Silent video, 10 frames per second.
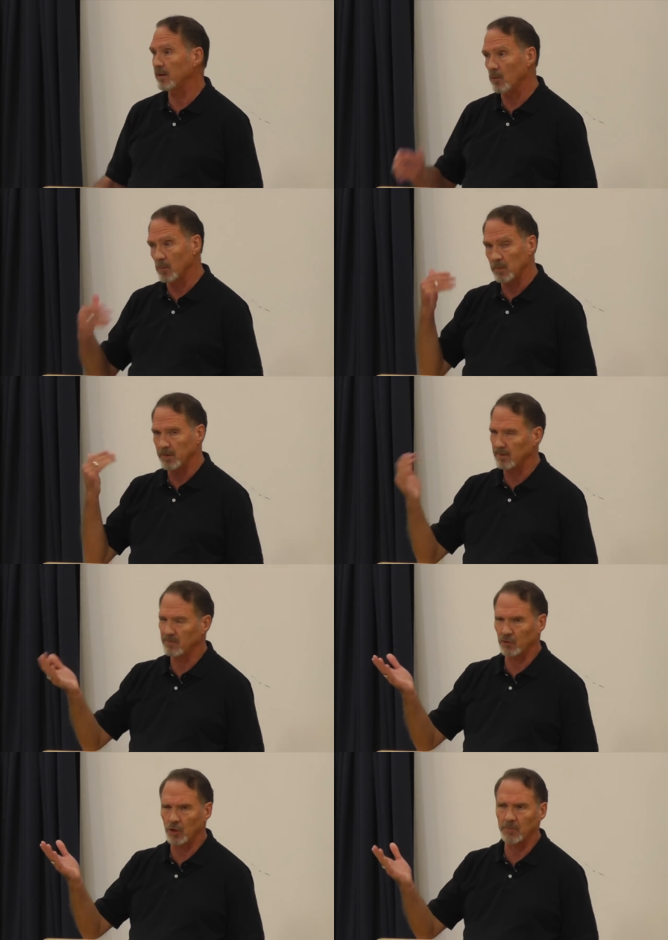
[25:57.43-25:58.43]
I don't remember
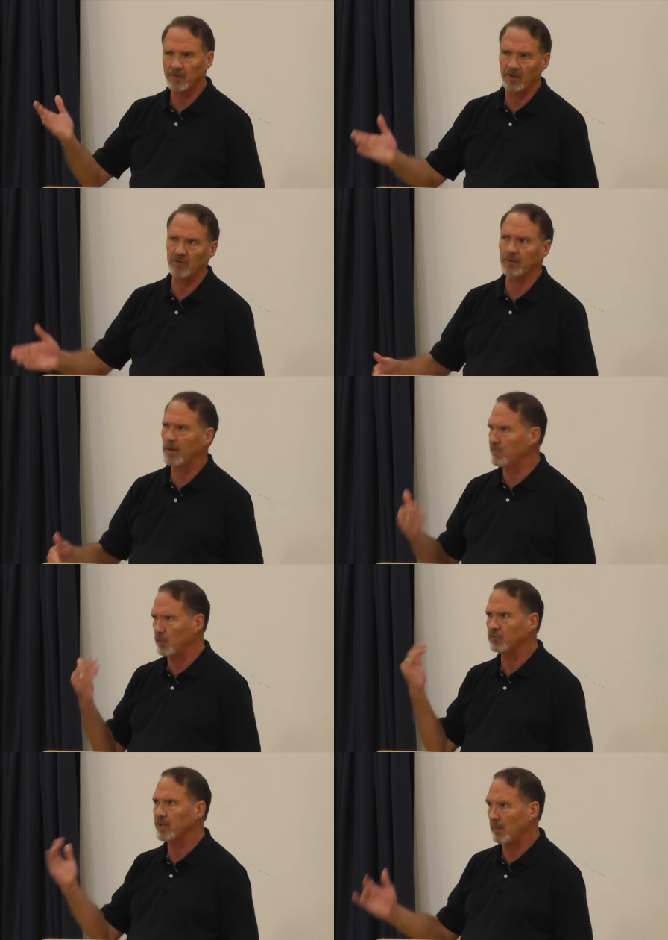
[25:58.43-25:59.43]
the circumstances of
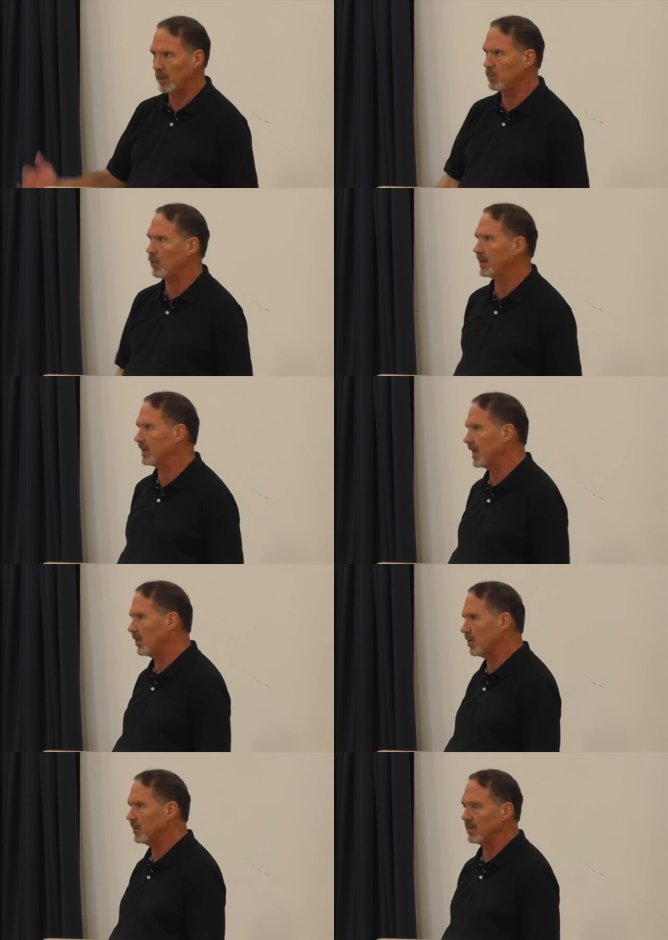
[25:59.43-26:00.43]
that first time we prayed
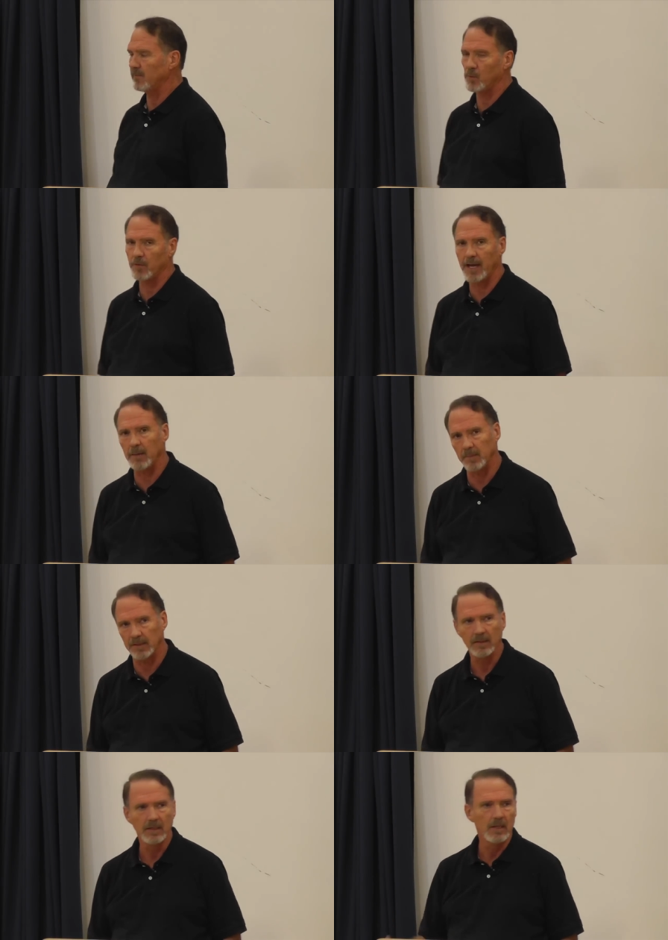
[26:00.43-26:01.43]
together for that,
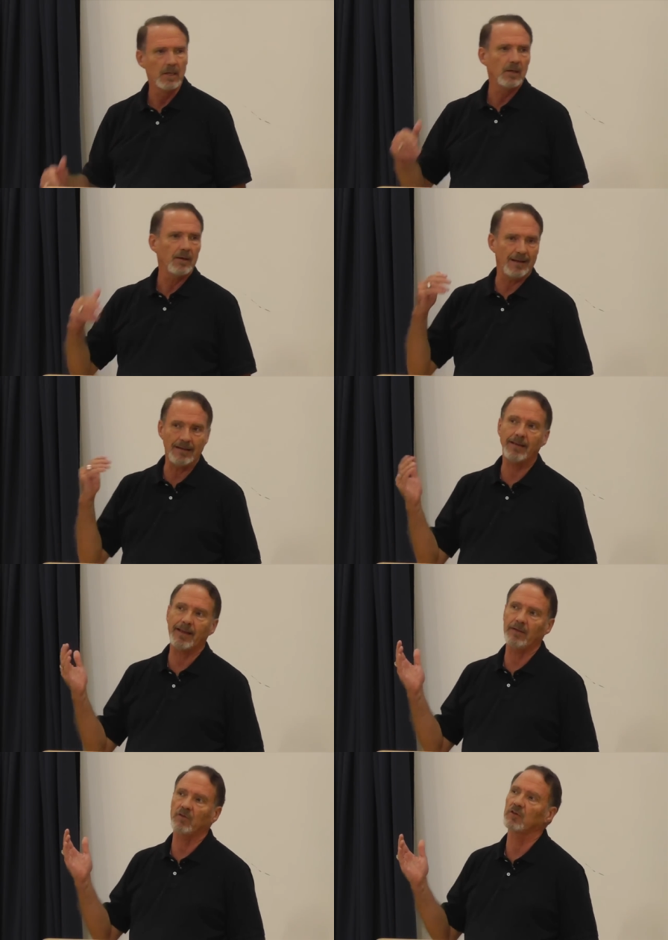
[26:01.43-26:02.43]
but in any
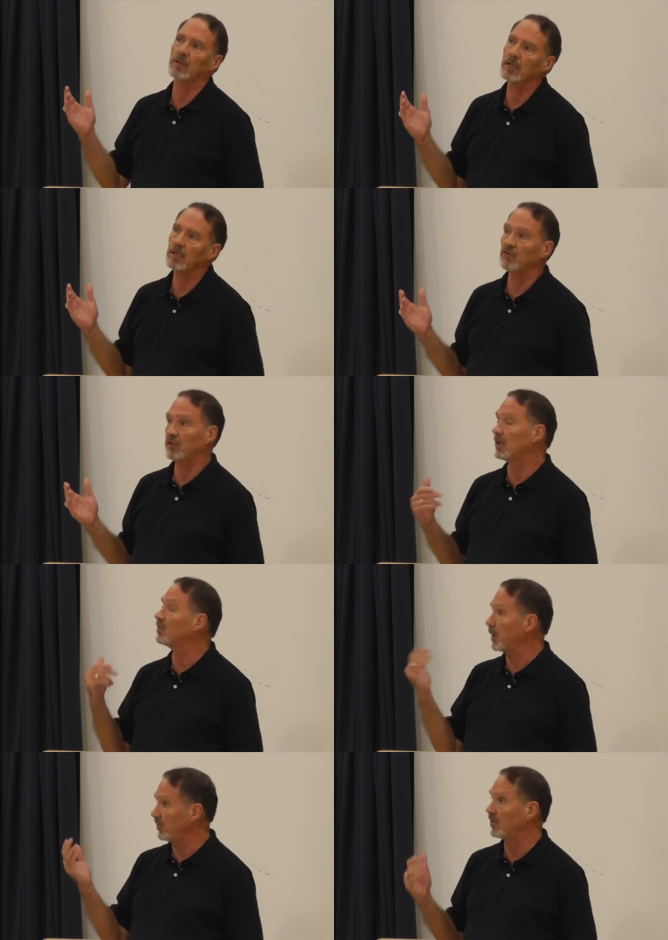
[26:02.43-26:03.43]
case, she
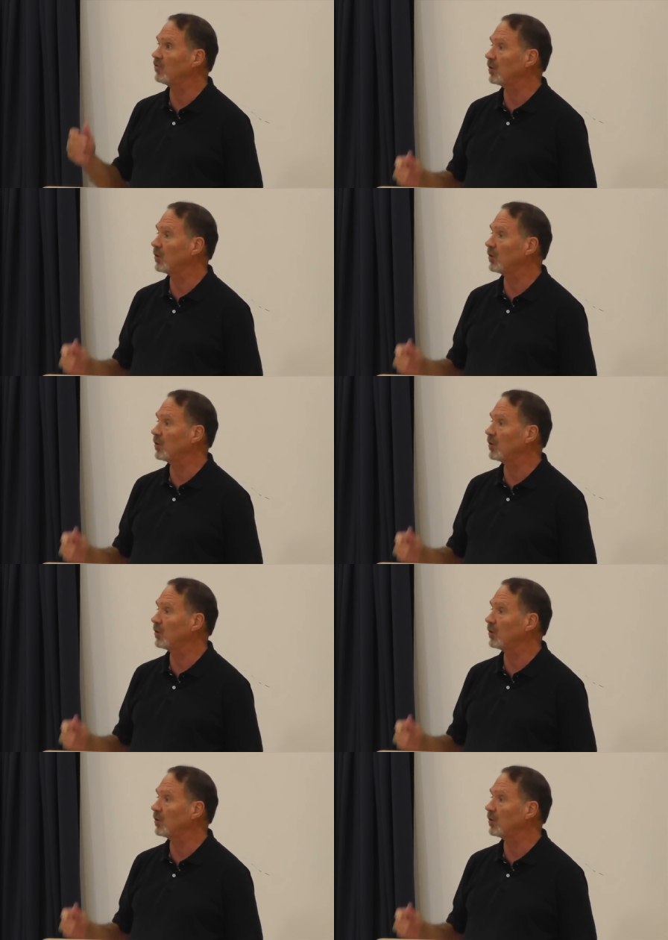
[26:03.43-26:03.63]
expressed